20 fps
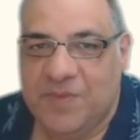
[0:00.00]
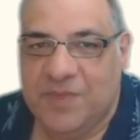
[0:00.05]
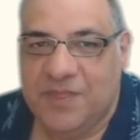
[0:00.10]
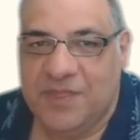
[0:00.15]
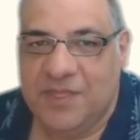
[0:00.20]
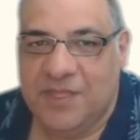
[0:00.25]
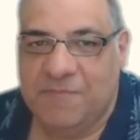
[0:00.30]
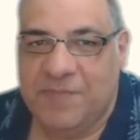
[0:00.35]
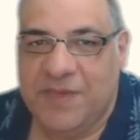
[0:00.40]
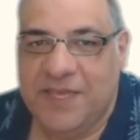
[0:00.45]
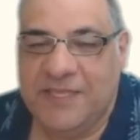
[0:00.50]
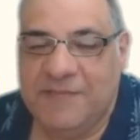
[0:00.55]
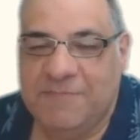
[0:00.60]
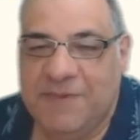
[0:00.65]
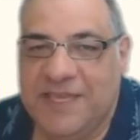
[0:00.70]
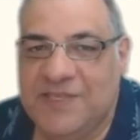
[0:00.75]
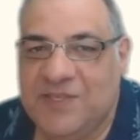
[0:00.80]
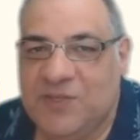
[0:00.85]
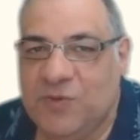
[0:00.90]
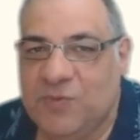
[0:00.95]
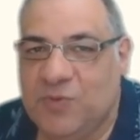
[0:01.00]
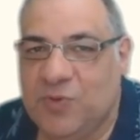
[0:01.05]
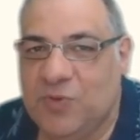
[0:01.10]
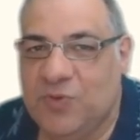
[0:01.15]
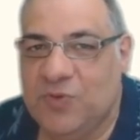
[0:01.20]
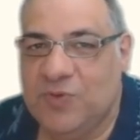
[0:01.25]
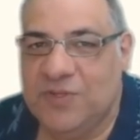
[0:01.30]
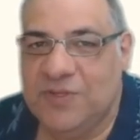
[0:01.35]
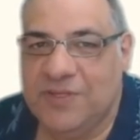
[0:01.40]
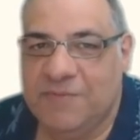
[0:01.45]
The pinned piece or
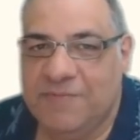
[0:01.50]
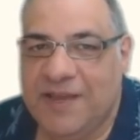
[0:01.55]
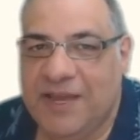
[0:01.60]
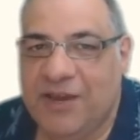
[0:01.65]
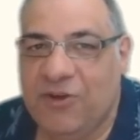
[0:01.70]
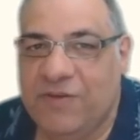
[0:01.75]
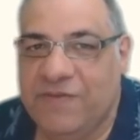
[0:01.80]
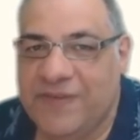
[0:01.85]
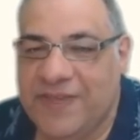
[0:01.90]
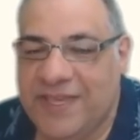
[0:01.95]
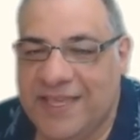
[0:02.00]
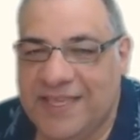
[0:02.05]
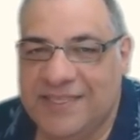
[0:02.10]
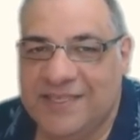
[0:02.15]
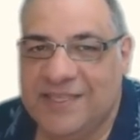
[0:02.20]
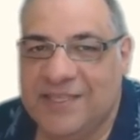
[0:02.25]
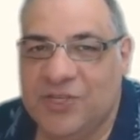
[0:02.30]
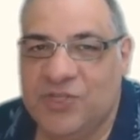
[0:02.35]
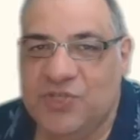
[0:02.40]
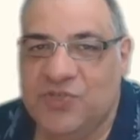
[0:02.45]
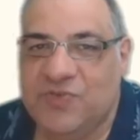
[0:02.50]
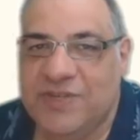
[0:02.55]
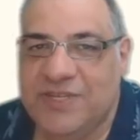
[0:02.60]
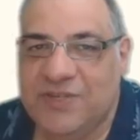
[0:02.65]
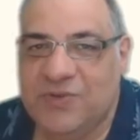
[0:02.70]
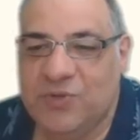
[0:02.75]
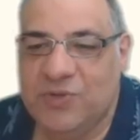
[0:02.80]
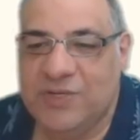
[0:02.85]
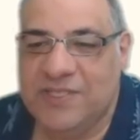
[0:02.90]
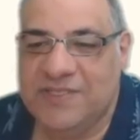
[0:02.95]
pawn, the power of it is illusionary
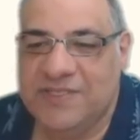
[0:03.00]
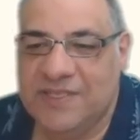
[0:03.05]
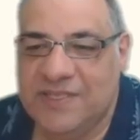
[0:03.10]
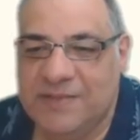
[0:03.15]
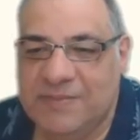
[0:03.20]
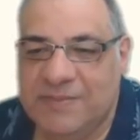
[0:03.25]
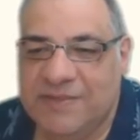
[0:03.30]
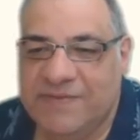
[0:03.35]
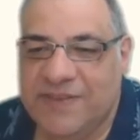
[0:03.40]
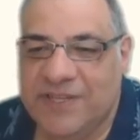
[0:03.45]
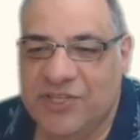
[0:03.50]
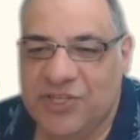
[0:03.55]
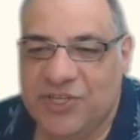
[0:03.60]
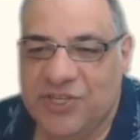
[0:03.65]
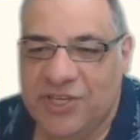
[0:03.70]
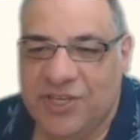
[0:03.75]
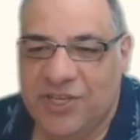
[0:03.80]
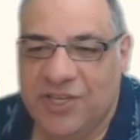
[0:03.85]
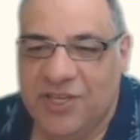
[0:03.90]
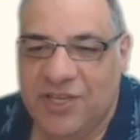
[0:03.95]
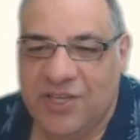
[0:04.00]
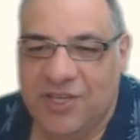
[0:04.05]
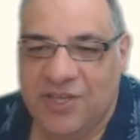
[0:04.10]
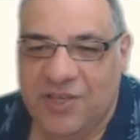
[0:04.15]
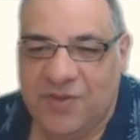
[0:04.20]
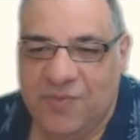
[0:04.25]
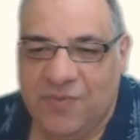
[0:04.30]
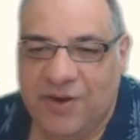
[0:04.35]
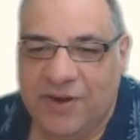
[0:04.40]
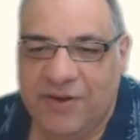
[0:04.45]
according to Nimzowitsch.
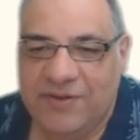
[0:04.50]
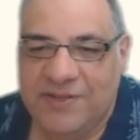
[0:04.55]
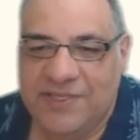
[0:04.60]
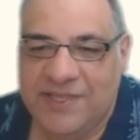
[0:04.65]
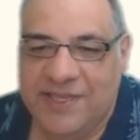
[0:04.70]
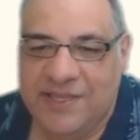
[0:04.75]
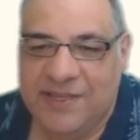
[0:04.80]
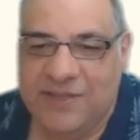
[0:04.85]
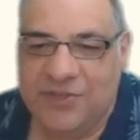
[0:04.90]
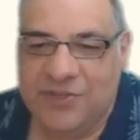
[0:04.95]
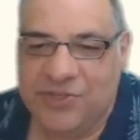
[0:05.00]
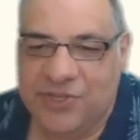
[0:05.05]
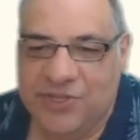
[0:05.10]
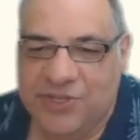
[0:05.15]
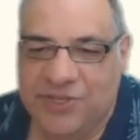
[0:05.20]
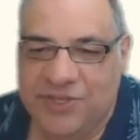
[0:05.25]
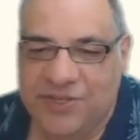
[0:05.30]
Where is the illusion?